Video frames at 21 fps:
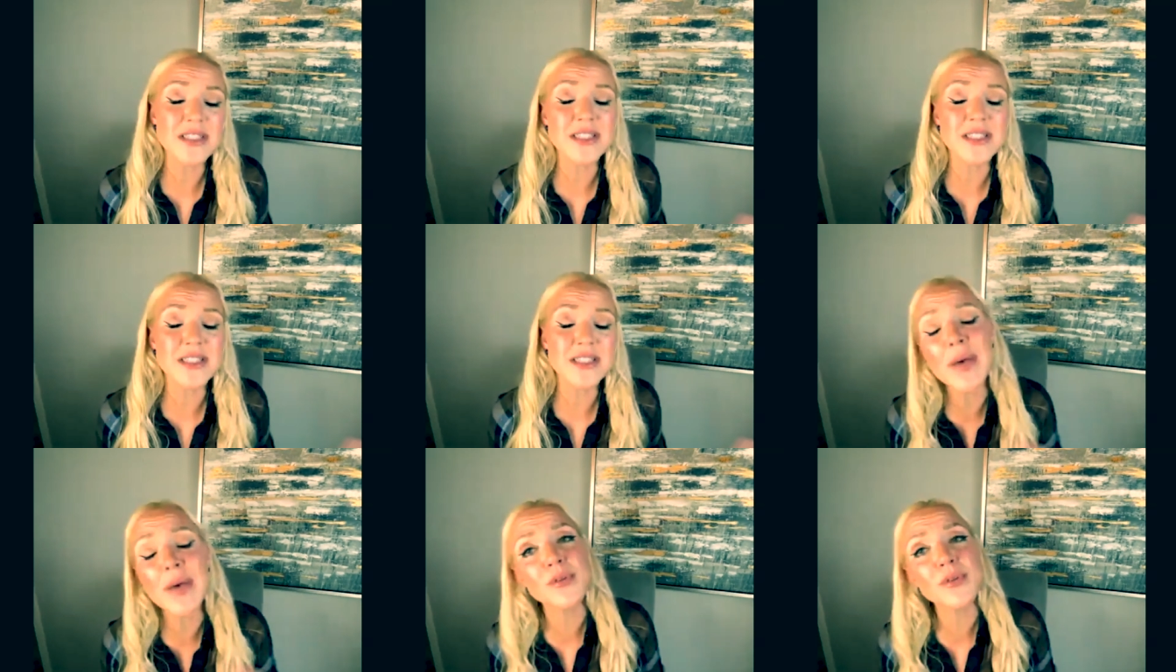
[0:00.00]
but
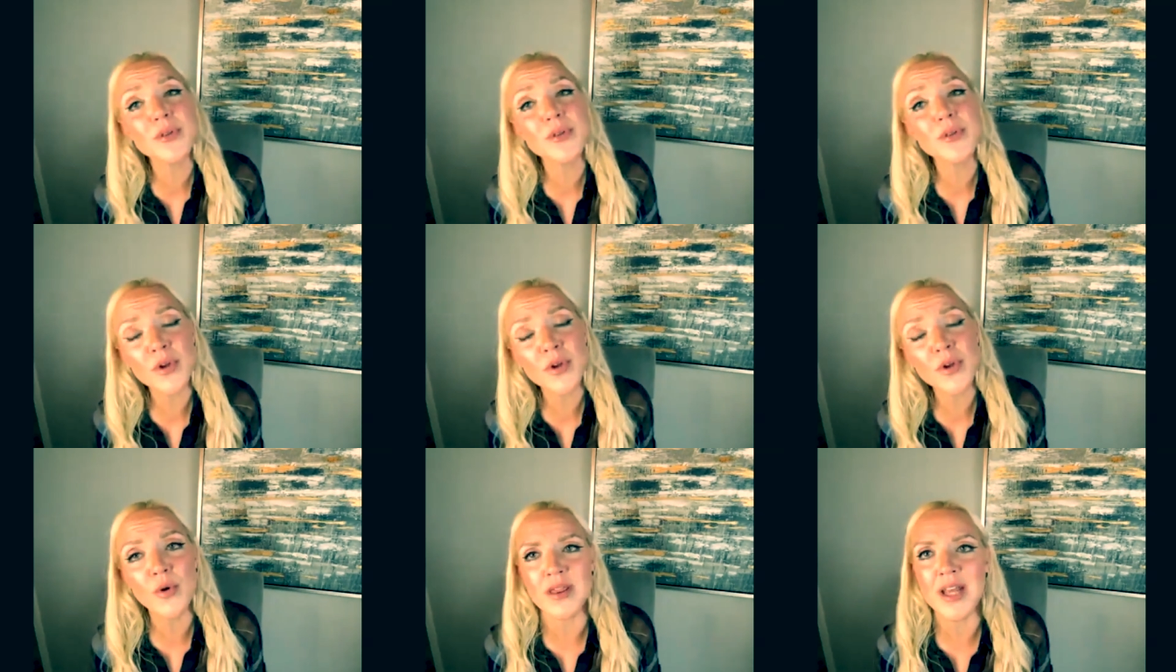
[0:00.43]
some
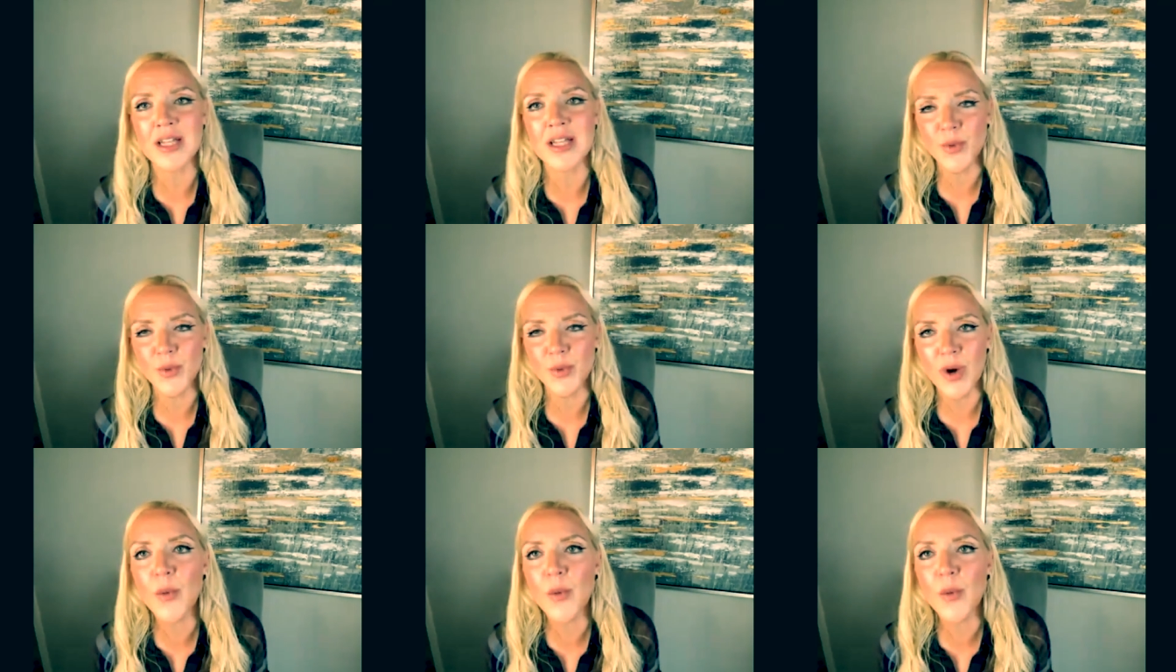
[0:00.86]
people do. And
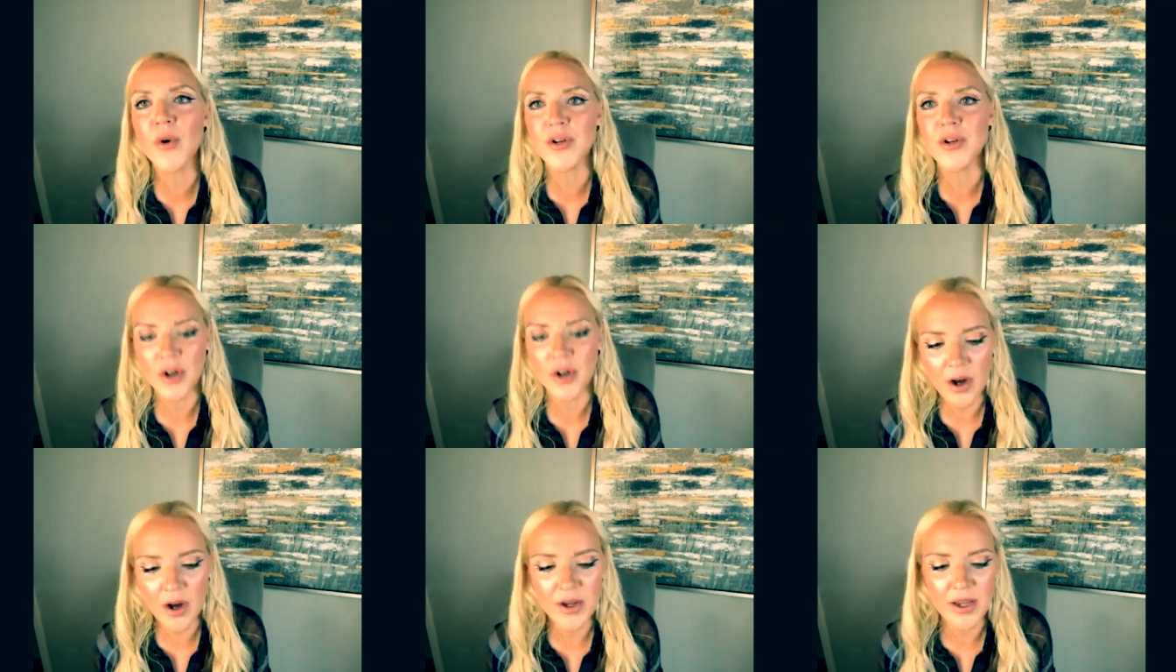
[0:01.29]
that's why we're
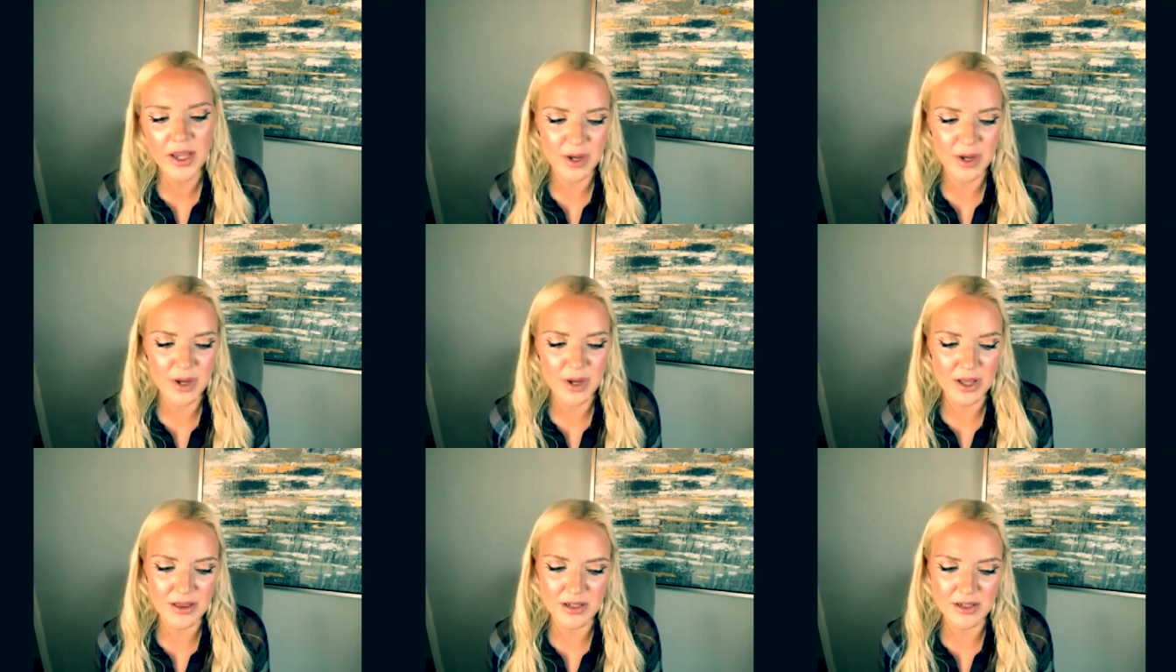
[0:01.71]
talking
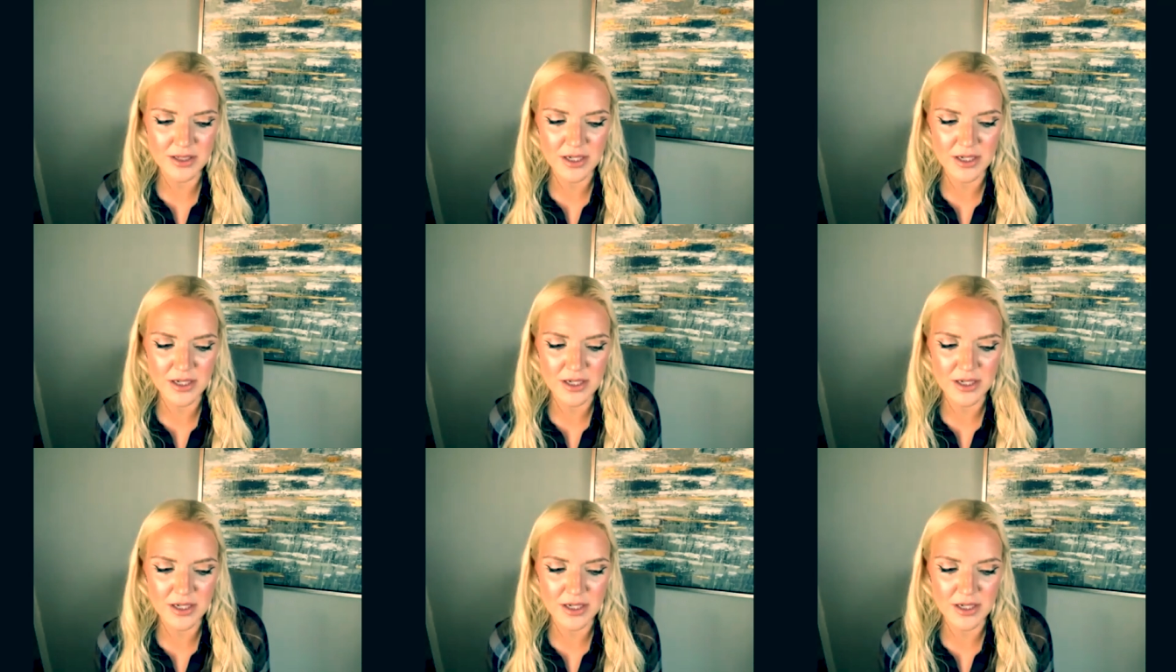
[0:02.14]
about this